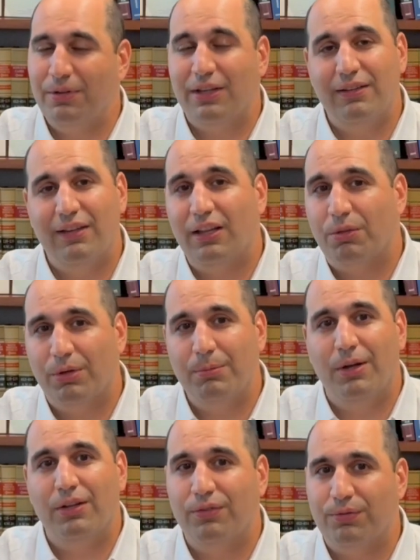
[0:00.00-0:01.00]
it can take 3
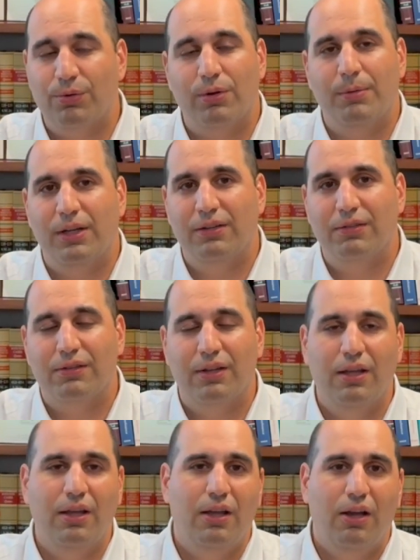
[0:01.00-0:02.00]
months, 4 months.
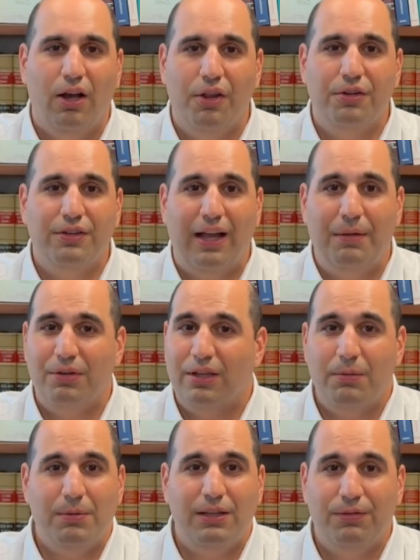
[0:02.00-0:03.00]
Other times it
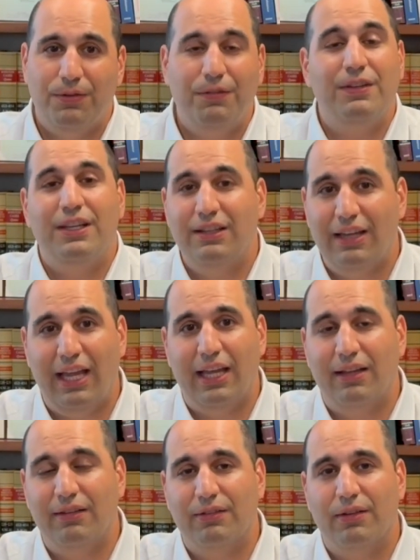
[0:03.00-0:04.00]
could be 15
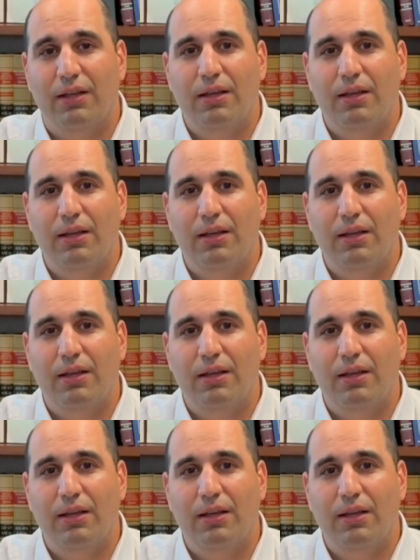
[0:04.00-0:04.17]
days.